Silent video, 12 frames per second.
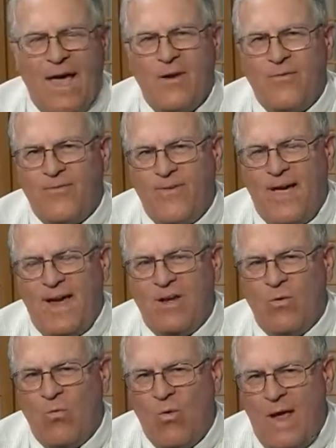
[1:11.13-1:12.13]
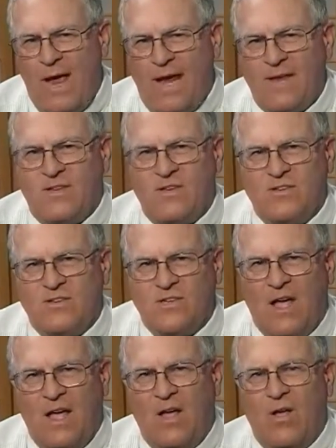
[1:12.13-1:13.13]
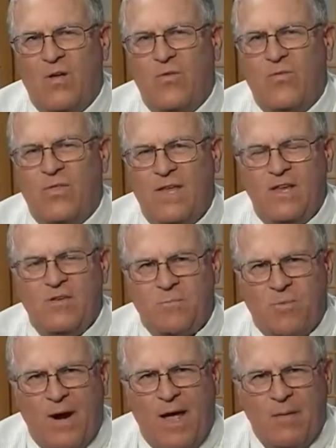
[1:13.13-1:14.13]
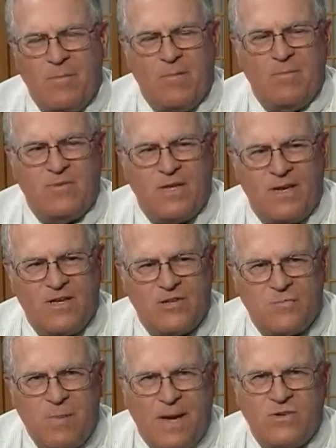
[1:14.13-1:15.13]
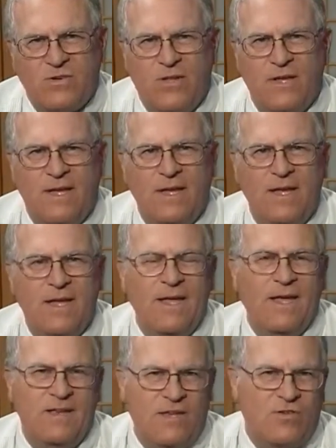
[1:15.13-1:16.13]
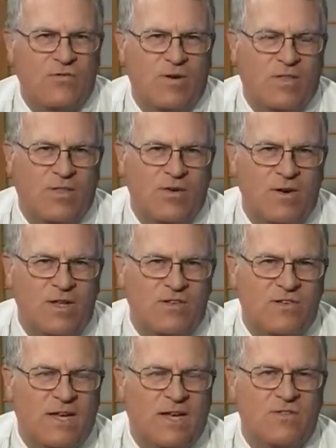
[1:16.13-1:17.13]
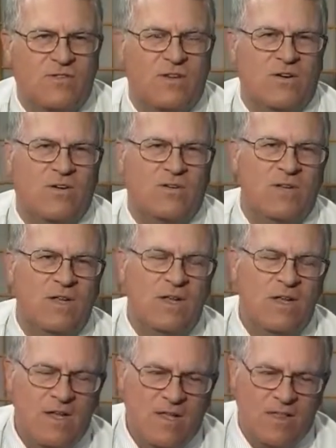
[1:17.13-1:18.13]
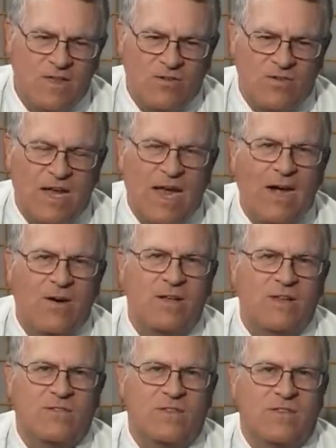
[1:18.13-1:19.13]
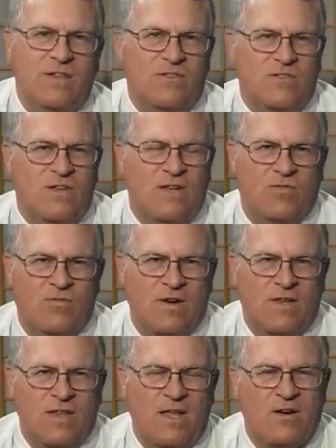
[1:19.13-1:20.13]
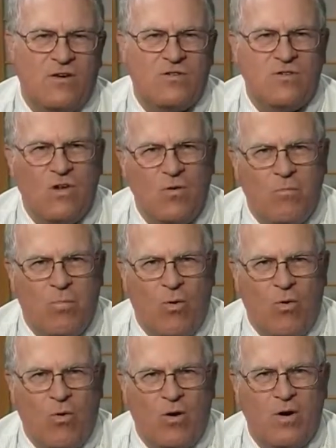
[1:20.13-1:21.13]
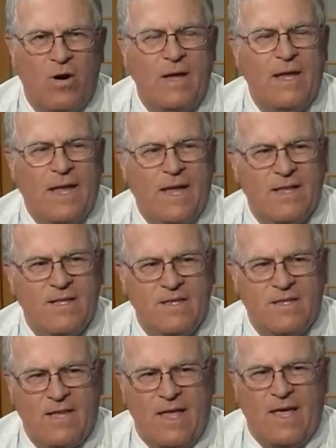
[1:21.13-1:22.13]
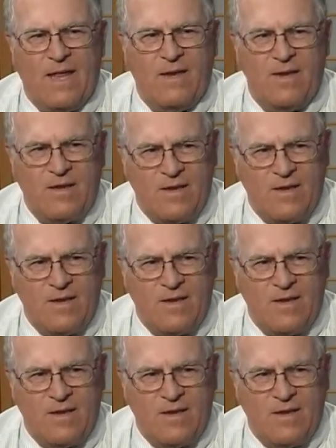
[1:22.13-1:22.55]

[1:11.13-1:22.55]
to find a way to solve these problems, and especially in District 36. There's areas of this district that are so poor and